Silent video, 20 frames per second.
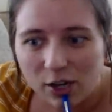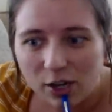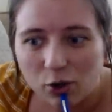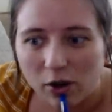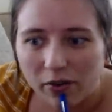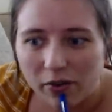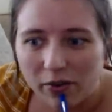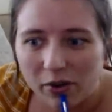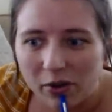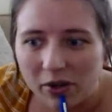
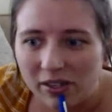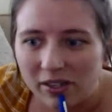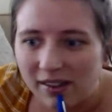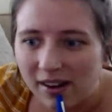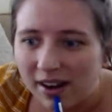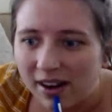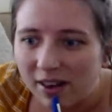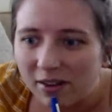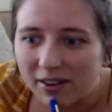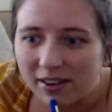Joyful Noise
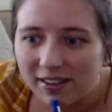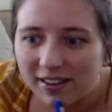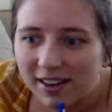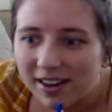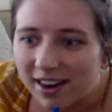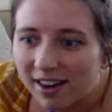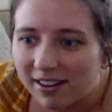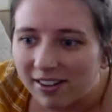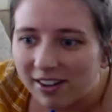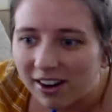ninety-three
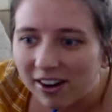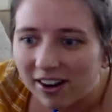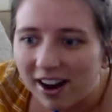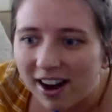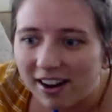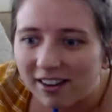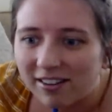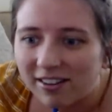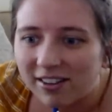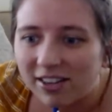said, yes, Target
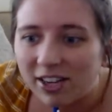has the